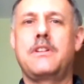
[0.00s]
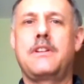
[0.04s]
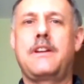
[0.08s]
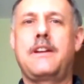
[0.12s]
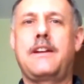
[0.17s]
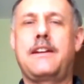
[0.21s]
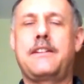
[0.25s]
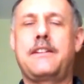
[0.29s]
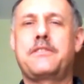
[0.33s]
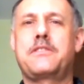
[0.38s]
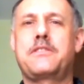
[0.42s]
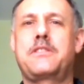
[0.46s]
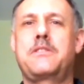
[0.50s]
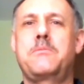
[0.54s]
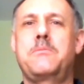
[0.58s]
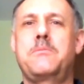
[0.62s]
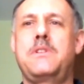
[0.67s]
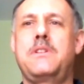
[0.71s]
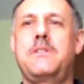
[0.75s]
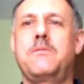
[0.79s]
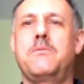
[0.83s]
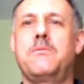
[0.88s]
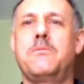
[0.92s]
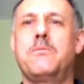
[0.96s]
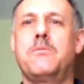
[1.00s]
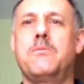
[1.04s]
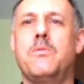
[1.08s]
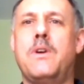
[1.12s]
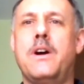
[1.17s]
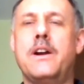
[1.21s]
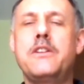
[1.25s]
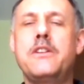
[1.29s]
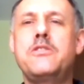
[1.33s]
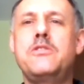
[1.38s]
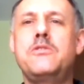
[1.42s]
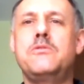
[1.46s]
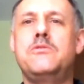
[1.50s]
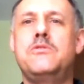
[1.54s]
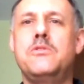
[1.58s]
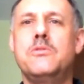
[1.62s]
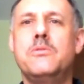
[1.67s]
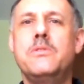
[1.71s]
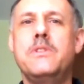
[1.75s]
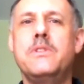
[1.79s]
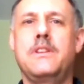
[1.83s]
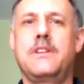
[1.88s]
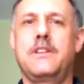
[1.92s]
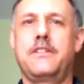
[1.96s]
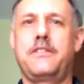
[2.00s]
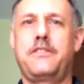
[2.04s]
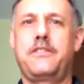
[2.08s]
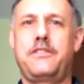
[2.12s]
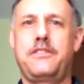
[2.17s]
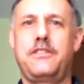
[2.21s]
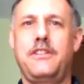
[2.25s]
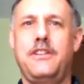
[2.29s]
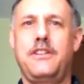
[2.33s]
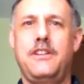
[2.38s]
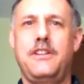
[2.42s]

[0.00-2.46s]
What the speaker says: asking me, why are you doing this?